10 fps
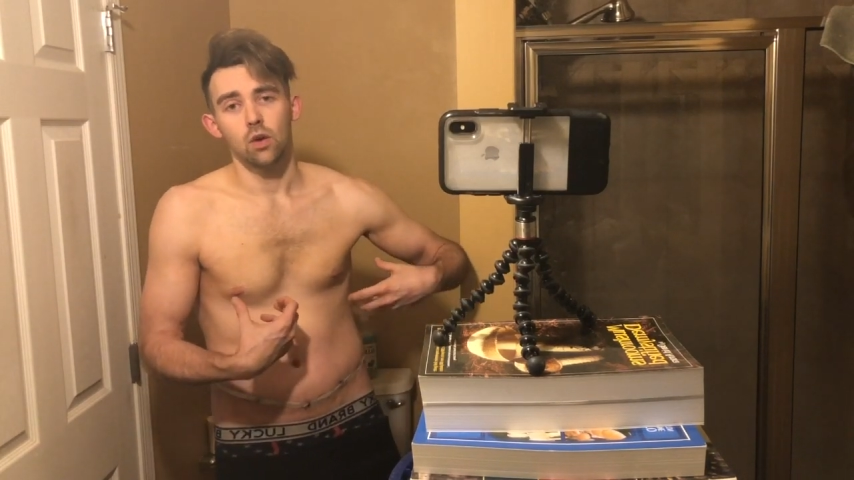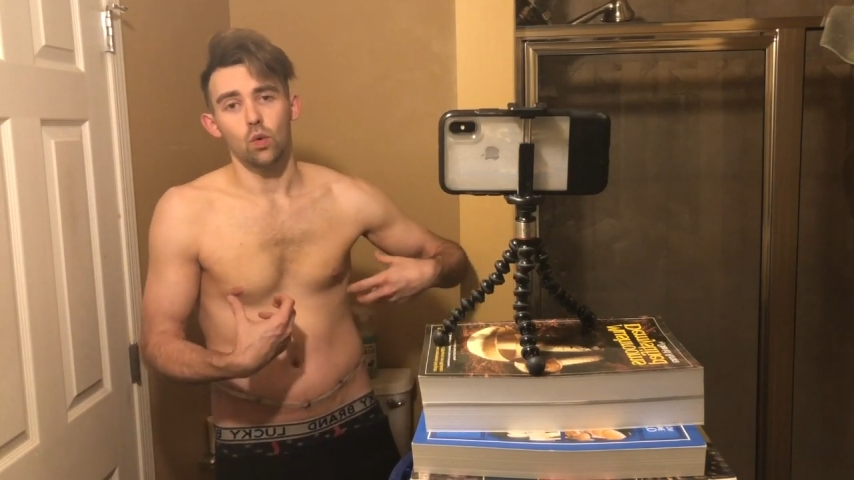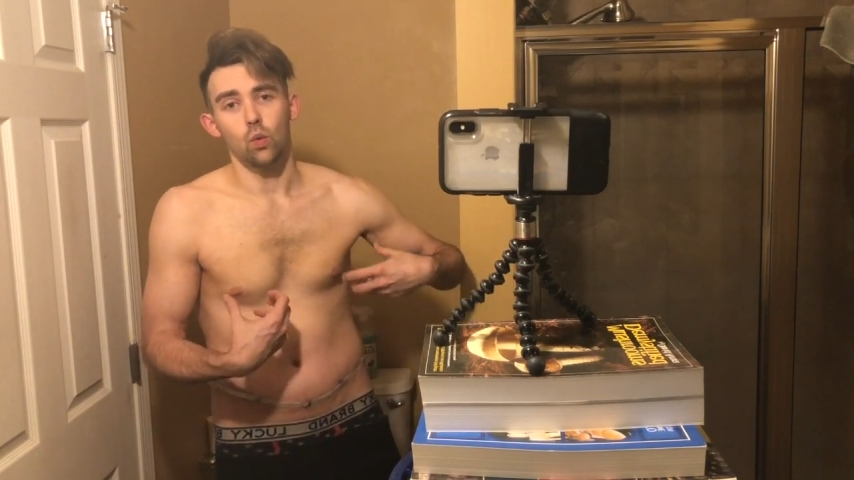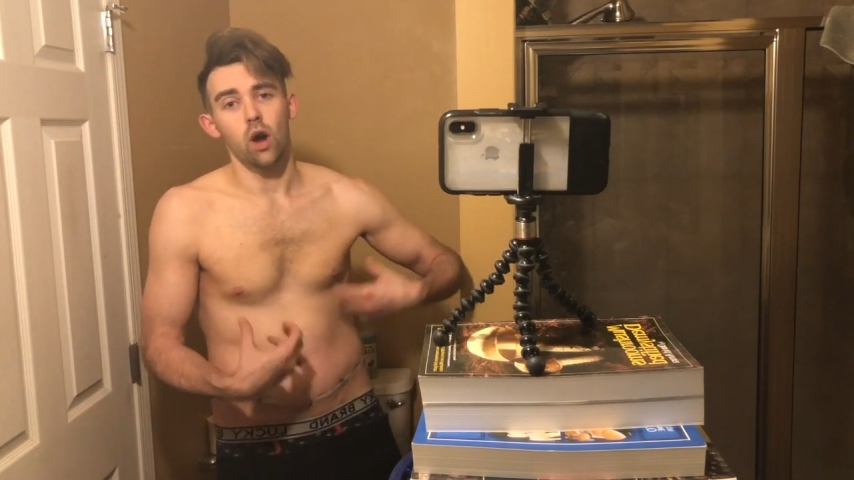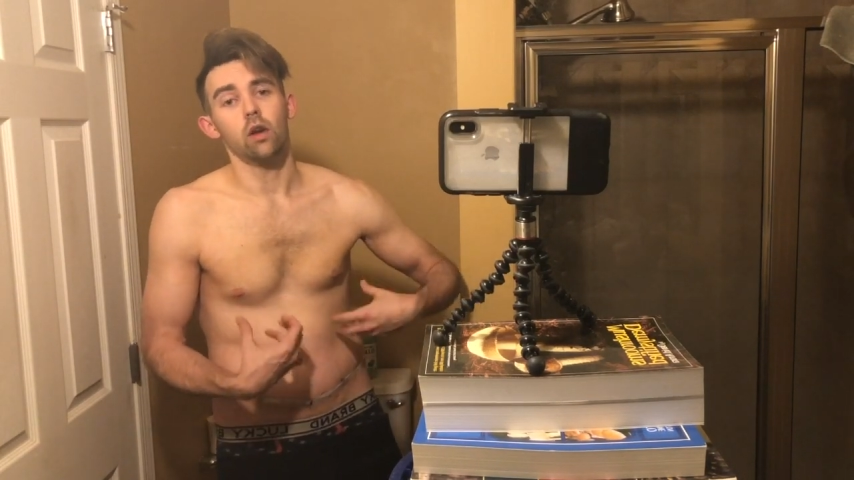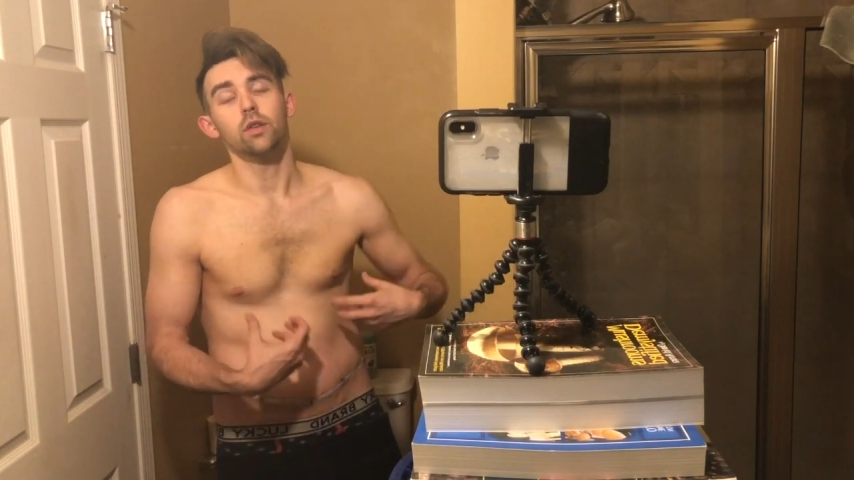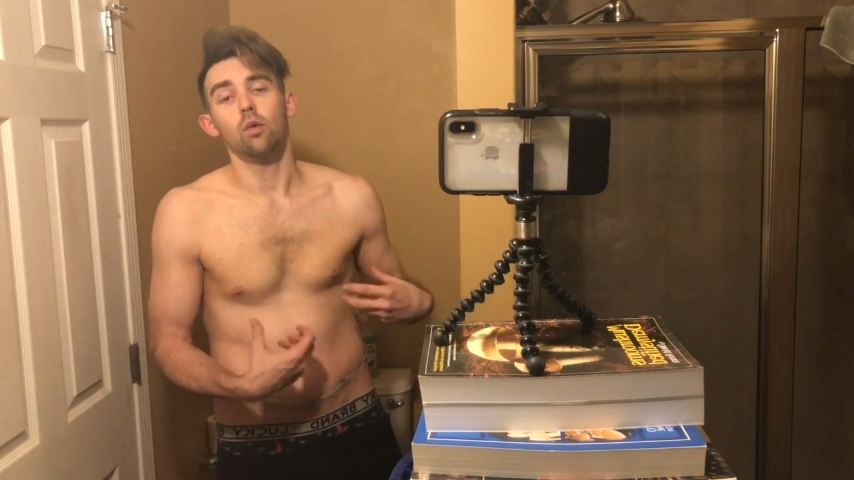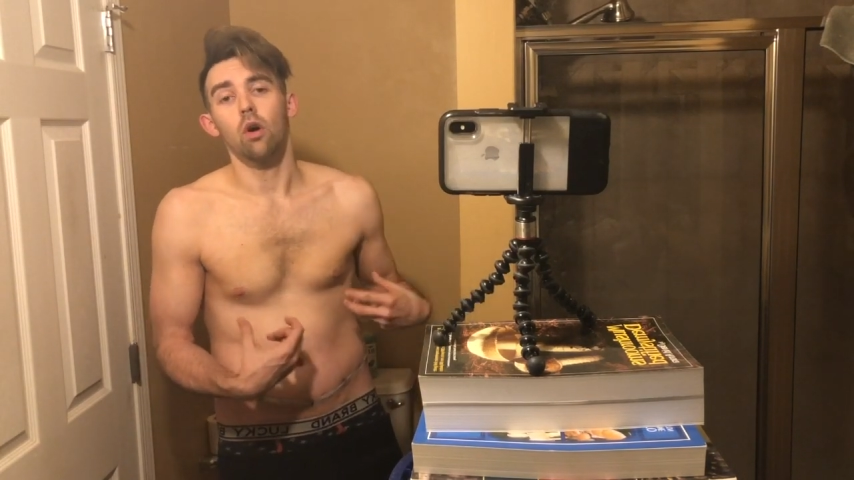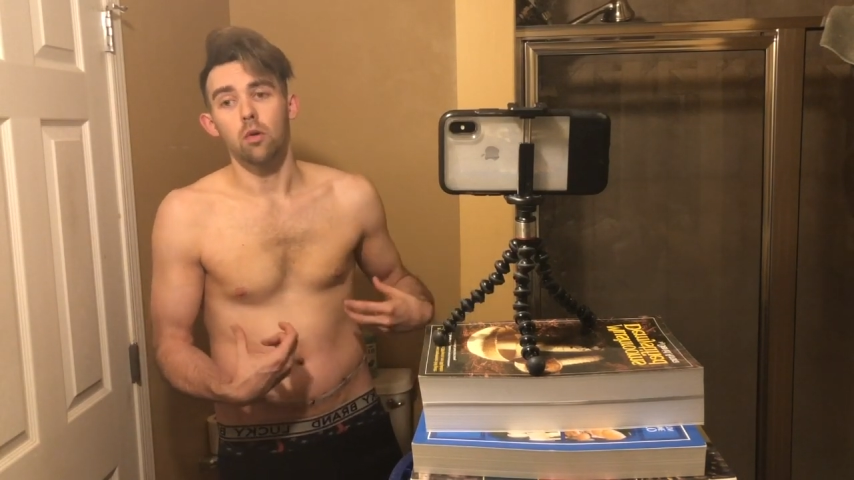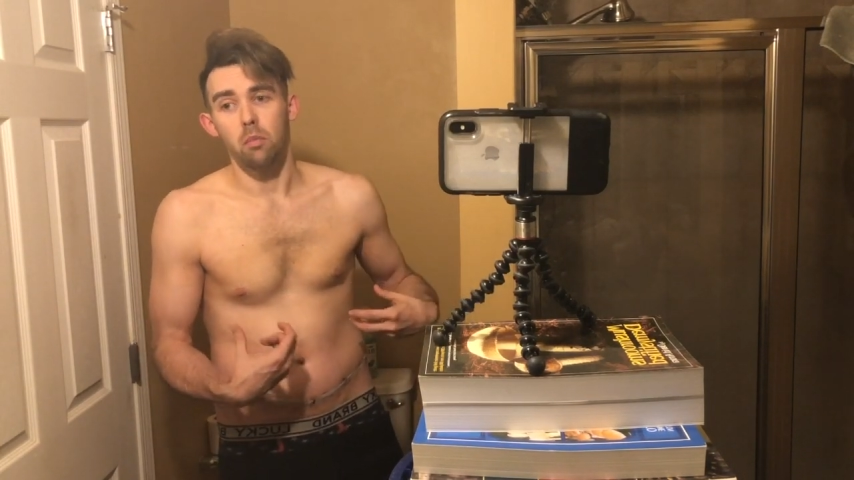where you
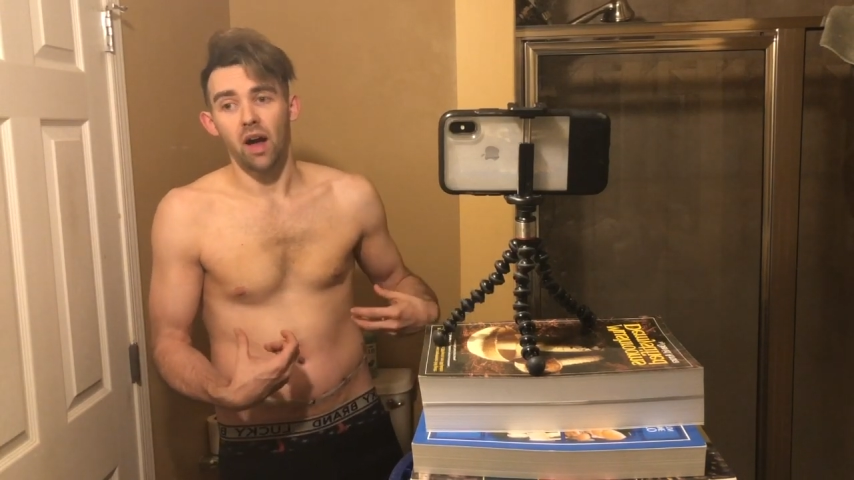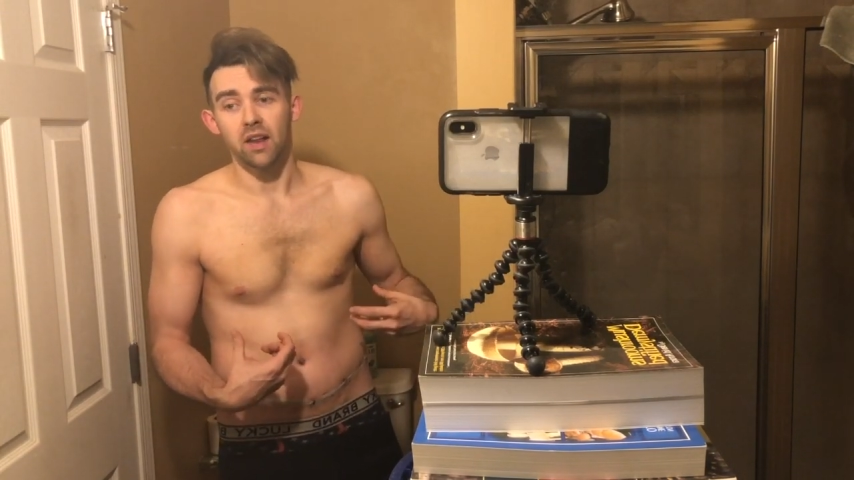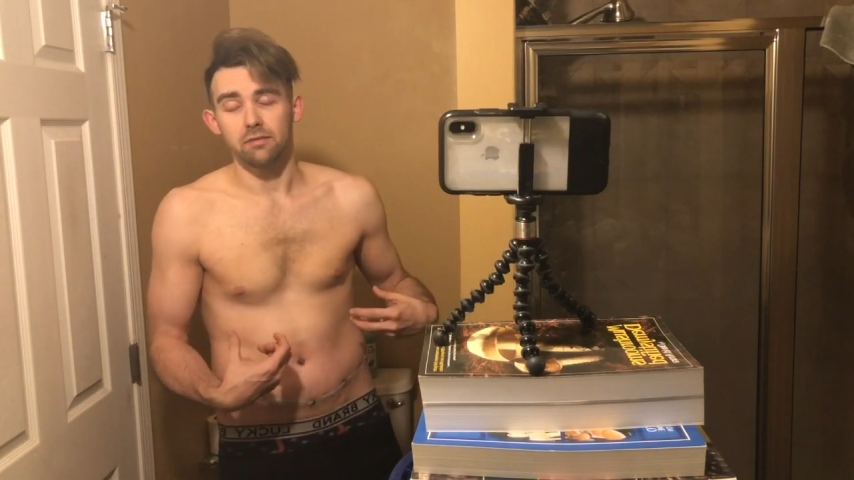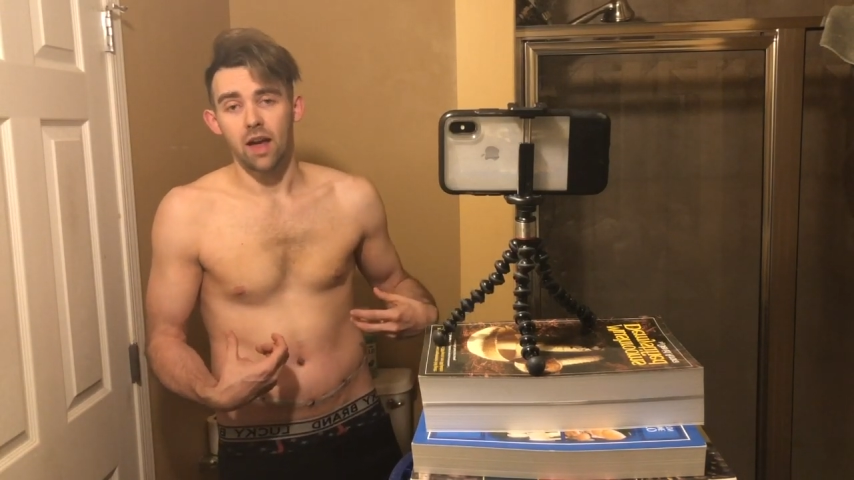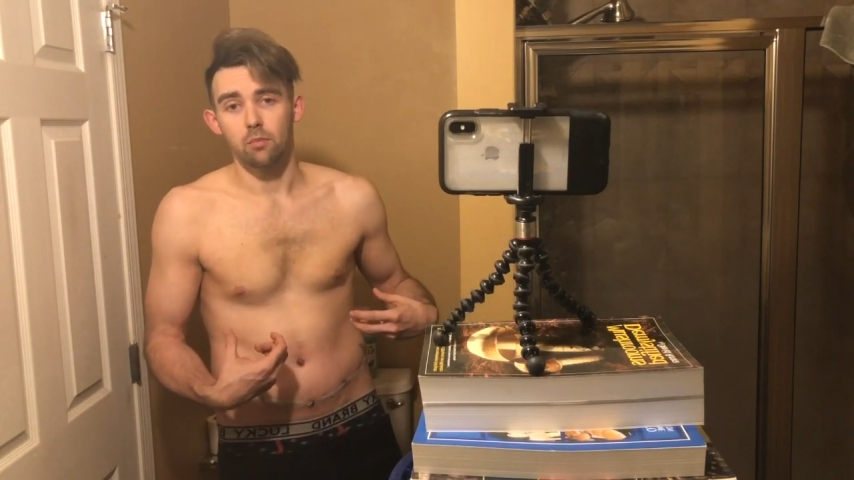are body fat